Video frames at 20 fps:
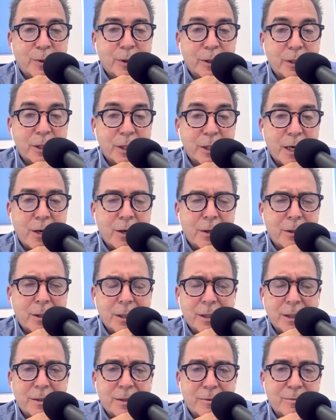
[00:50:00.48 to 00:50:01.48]
really scared
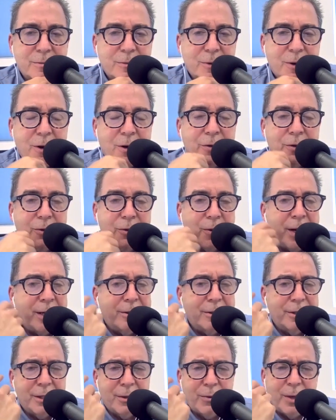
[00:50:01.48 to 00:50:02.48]
because on the
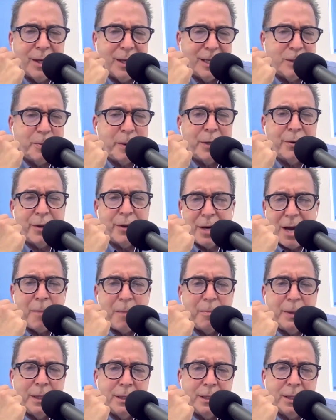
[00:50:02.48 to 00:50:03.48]
grounds that, well, it's better than
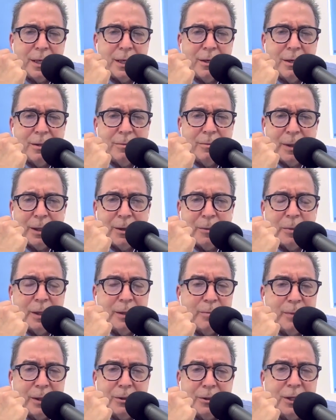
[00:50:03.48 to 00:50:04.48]
not being scared,
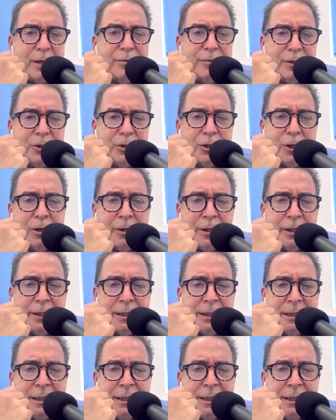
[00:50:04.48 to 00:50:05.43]
better safe than sorry.